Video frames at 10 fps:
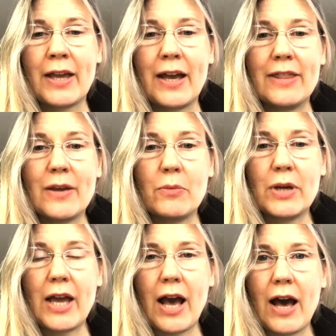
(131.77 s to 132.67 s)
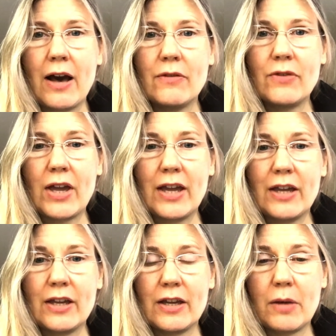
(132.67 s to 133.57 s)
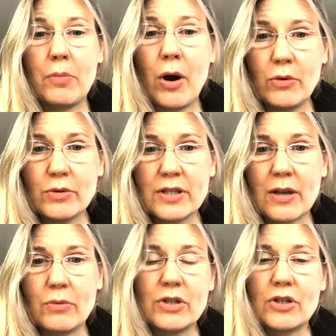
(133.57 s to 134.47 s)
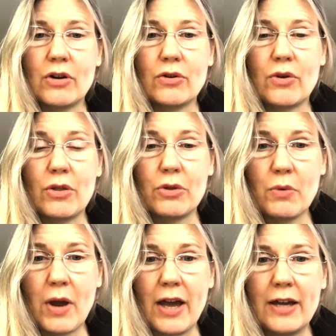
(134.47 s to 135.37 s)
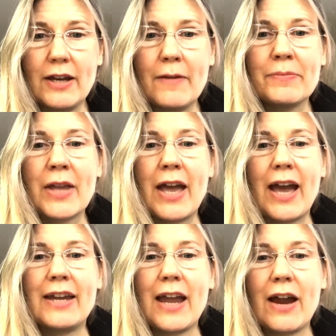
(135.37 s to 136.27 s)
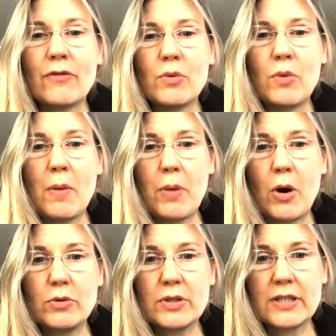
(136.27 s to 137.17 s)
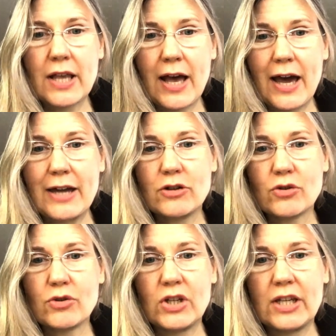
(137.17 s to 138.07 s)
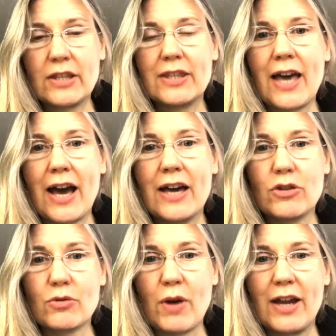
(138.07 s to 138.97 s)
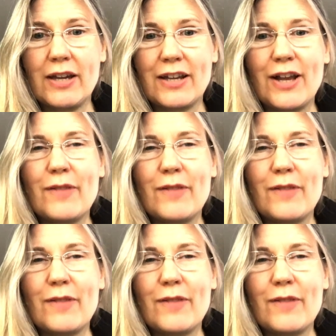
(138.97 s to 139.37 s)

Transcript: And then we have a post that we start or a thread, and everyone posts underneath that thread.